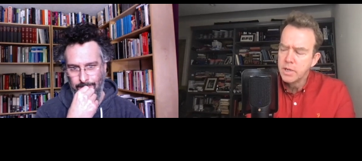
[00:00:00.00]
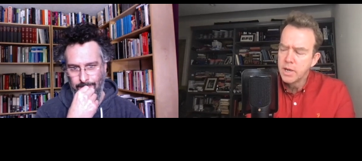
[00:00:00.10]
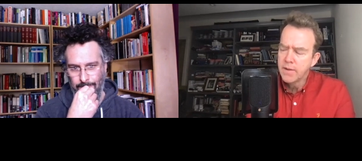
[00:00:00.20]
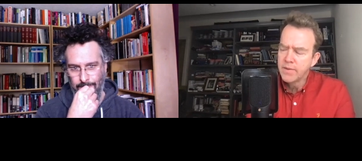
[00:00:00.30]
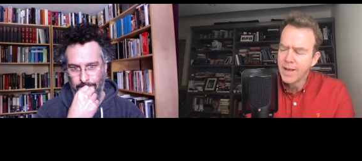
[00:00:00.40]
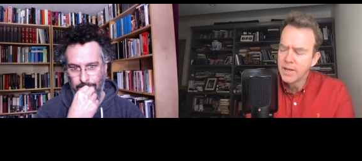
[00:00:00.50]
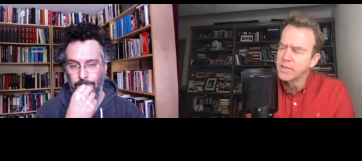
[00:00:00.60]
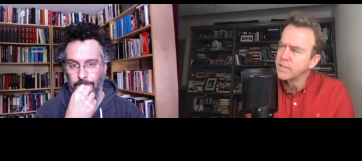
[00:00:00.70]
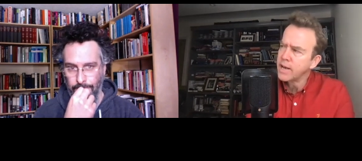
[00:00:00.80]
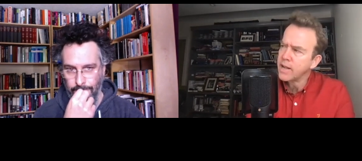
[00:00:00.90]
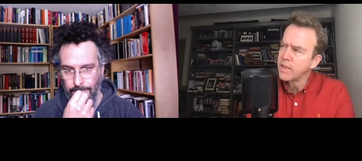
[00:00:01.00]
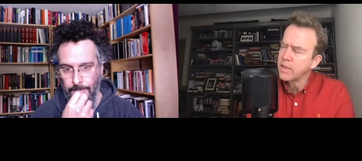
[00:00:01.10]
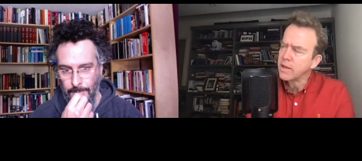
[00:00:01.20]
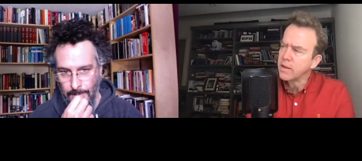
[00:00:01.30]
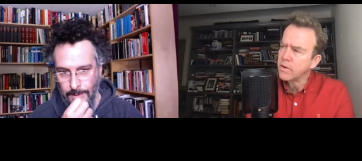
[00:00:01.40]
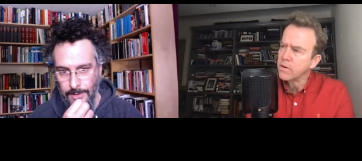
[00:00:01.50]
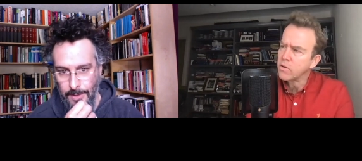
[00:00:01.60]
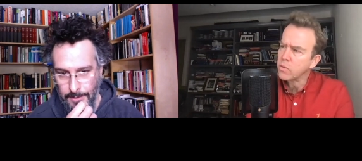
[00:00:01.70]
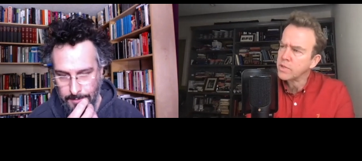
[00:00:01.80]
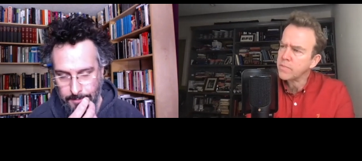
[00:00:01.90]
Speaker 1: Afghanistan, I think,
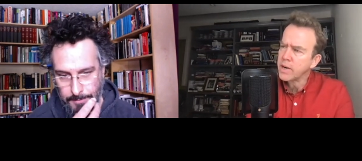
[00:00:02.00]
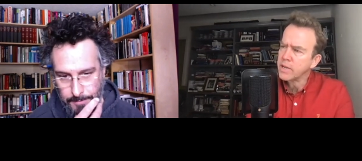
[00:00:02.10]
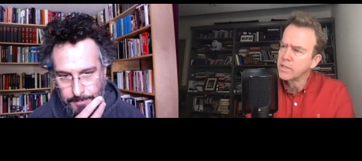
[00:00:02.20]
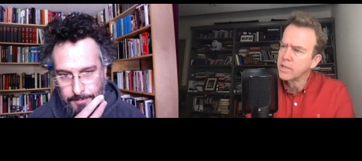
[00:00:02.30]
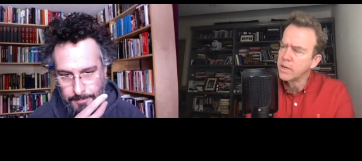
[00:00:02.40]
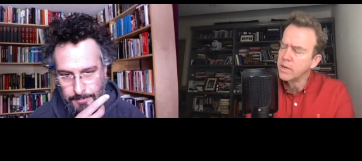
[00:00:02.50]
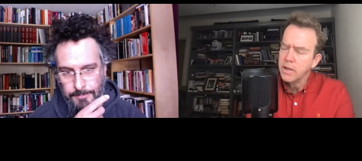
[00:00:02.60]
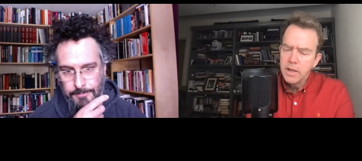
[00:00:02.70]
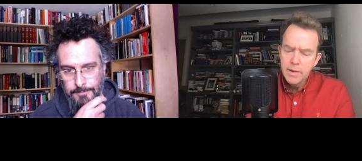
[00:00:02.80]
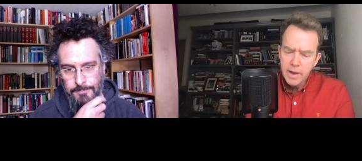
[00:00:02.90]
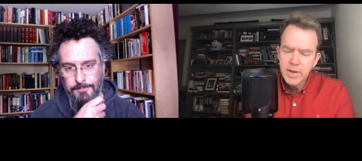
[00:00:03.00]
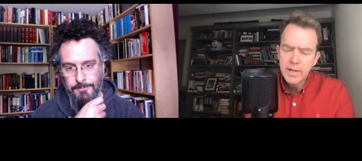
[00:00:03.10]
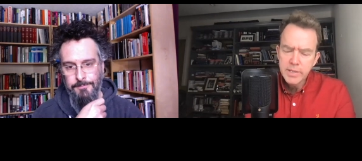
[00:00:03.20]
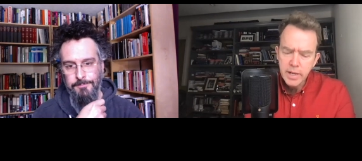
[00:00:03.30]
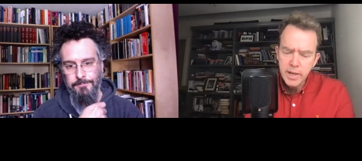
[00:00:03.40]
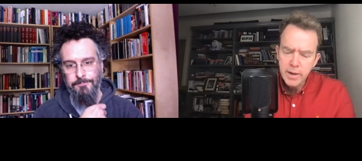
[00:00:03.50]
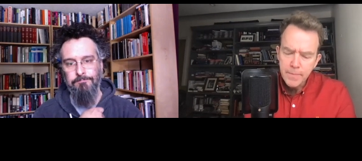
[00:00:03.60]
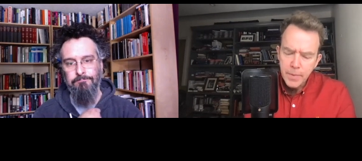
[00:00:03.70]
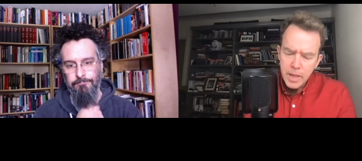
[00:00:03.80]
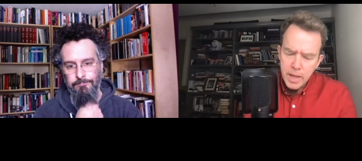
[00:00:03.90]
yes. Pakistan, Afghanistan. Yeah,
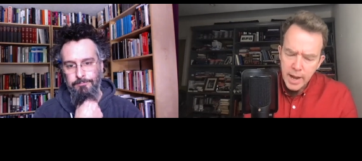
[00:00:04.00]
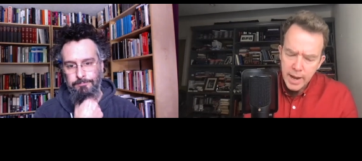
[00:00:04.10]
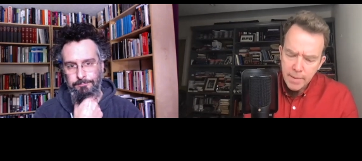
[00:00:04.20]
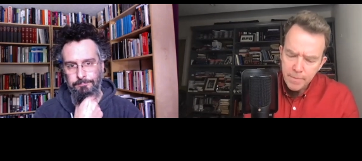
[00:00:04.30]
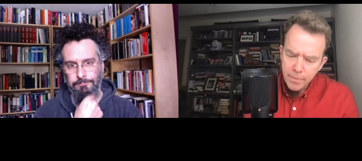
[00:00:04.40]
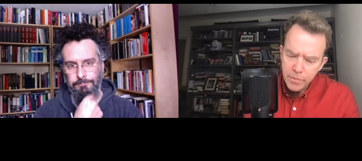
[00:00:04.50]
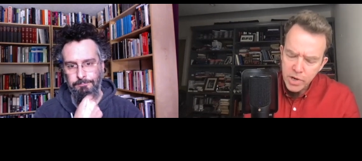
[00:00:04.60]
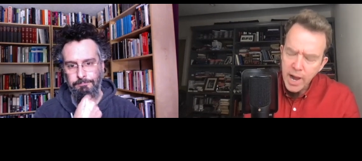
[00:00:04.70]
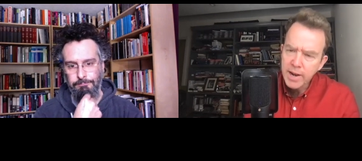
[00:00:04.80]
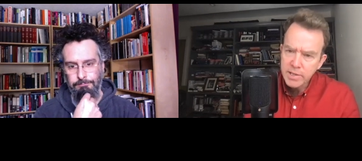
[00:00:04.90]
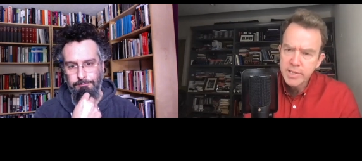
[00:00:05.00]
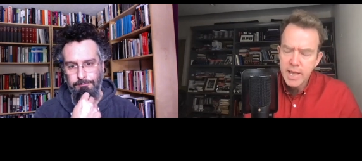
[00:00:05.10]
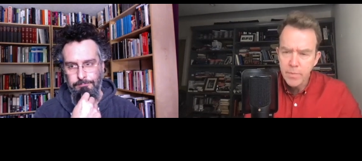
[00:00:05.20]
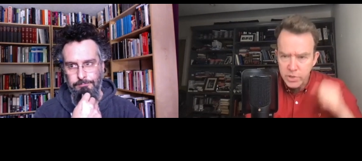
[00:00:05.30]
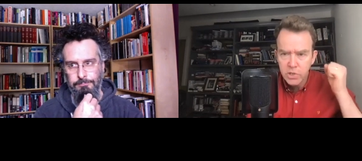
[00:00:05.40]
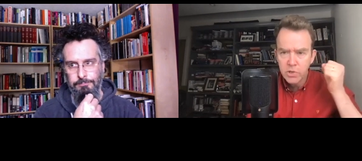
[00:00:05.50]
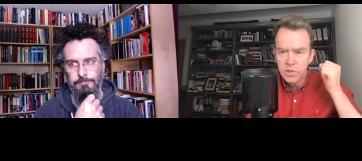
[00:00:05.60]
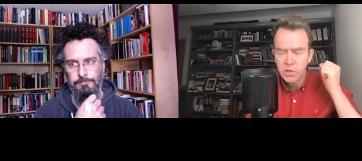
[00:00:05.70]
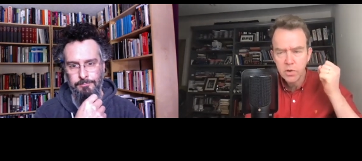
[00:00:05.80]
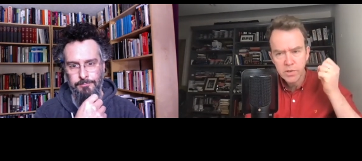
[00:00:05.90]
um, she had a statement. She used
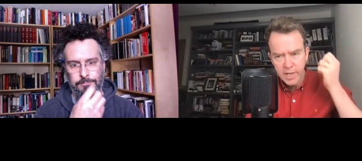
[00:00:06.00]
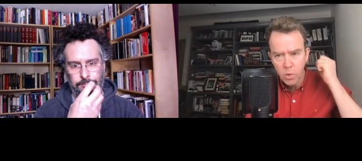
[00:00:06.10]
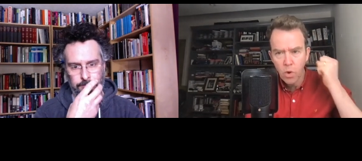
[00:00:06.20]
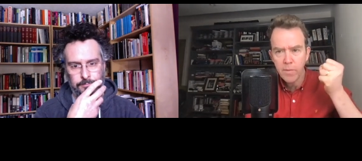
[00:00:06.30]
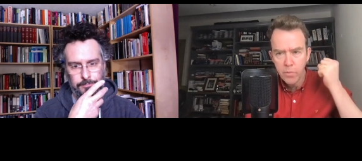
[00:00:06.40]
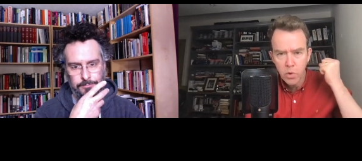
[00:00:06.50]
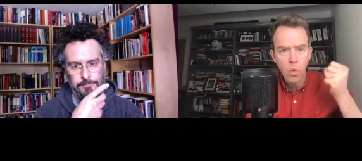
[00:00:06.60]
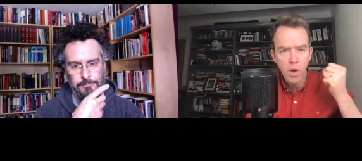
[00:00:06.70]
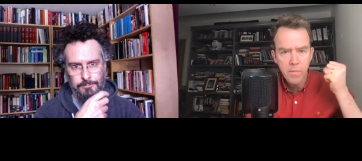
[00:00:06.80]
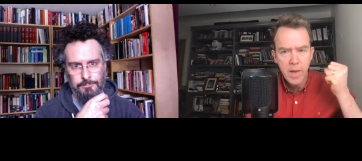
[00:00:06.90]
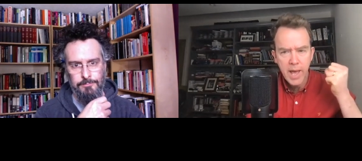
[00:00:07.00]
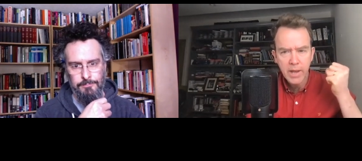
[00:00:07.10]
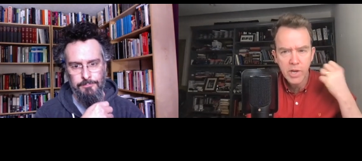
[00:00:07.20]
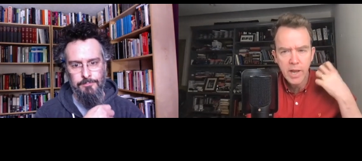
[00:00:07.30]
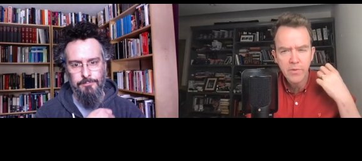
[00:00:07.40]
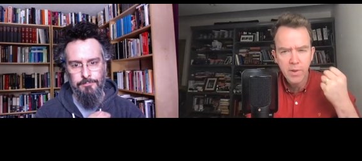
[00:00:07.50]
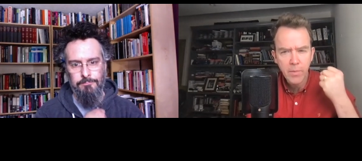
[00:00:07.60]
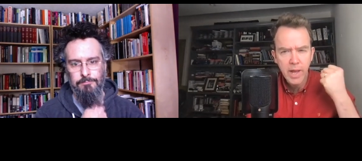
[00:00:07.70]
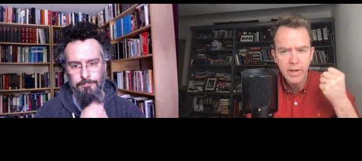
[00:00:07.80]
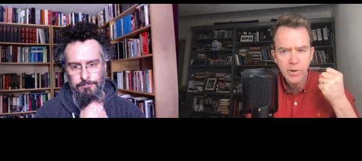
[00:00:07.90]
to sort of say "one boot, one pen." She had some
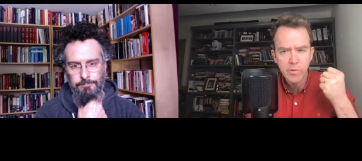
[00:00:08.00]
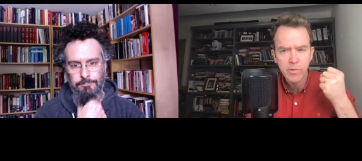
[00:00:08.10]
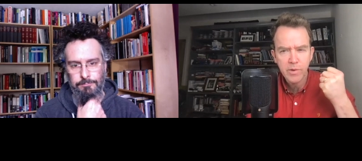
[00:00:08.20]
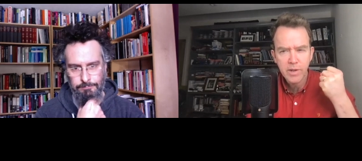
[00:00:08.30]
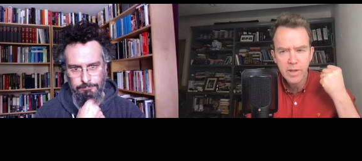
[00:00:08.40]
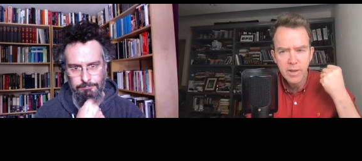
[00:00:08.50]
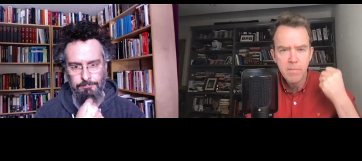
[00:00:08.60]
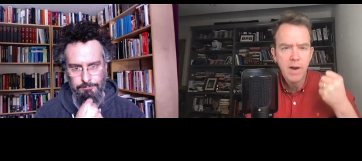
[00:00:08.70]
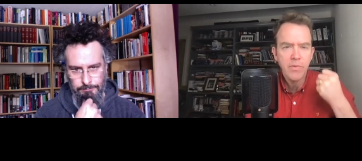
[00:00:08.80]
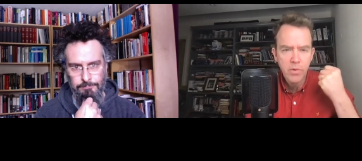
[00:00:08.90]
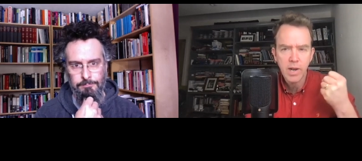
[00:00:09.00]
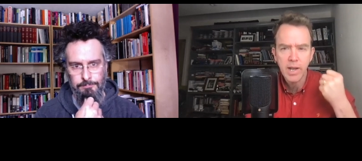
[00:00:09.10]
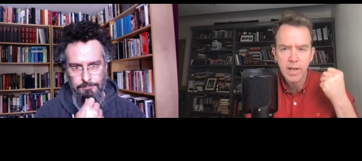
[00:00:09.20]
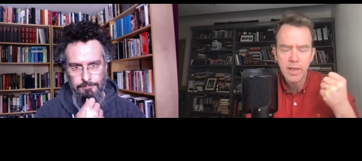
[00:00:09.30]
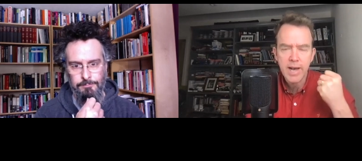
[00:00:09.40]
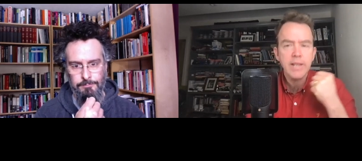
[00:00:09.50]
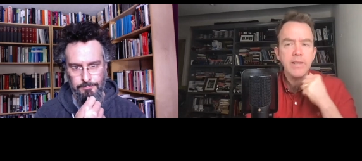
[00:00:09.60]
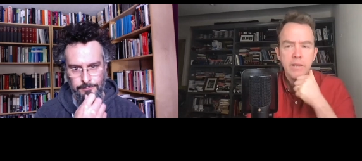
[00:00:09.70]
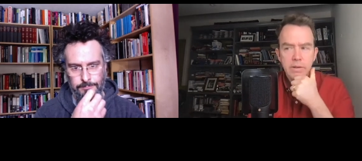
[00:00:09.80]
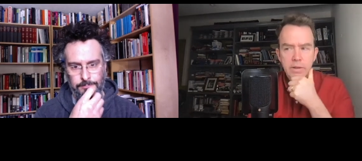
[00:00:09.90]
kind of mantra like that.
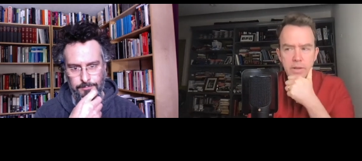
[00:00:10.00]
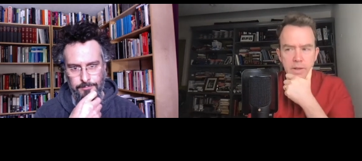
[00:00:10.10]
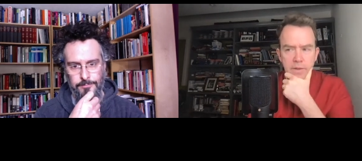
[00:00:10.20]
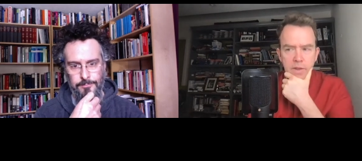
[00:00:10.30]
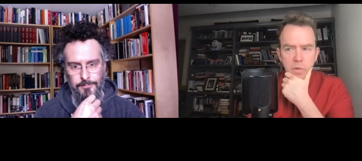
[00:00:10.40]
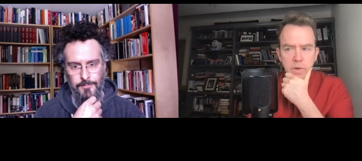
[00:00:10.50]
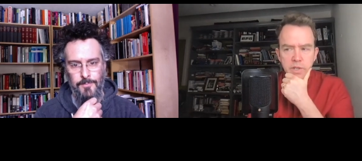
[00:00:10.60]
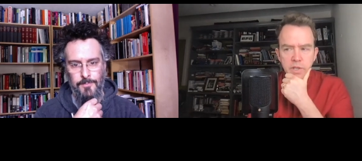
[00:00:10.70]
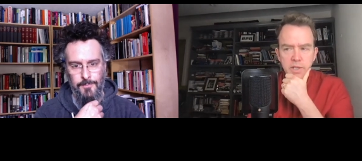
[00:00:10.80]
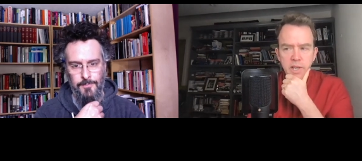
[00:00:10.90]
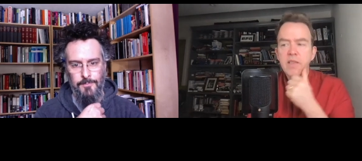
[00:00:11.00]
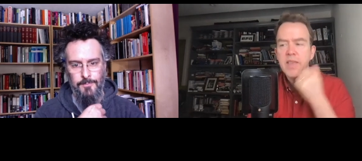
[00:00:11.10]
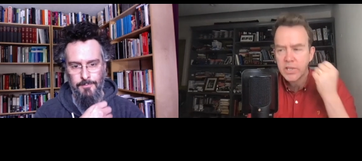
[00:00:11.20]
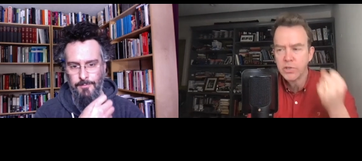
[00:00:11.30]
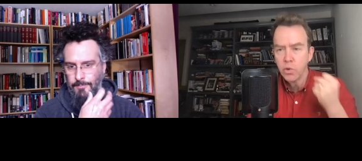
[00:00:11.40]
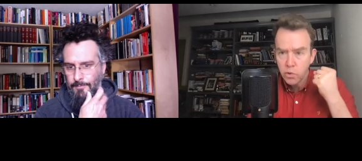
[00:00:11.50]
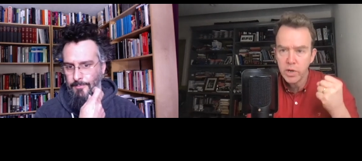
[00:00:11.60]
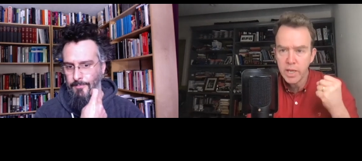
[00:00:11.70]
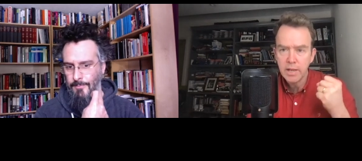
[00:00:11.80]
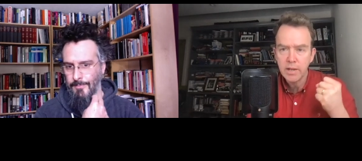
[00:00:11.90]
Mm-hmm. was just saying that's all you
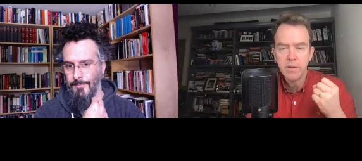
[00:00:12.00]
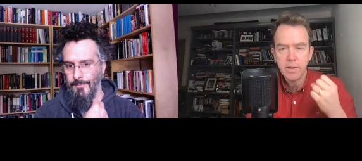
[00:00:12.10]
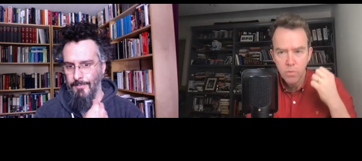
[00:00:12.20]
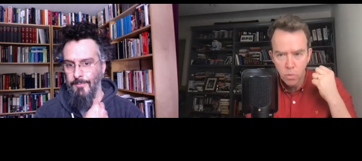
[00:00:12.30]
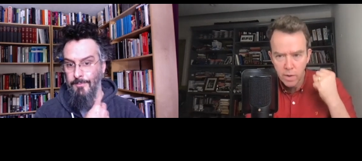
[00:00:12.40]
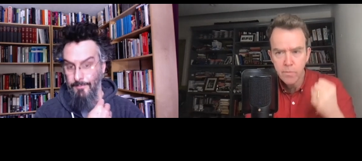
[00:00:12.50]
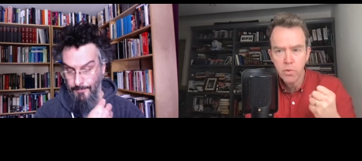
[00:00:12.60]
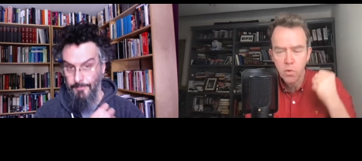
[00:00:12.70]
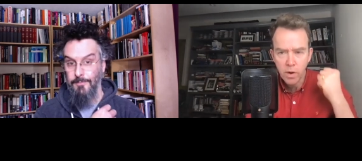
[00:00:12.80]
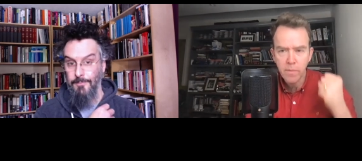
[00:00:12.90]
need: one boot, one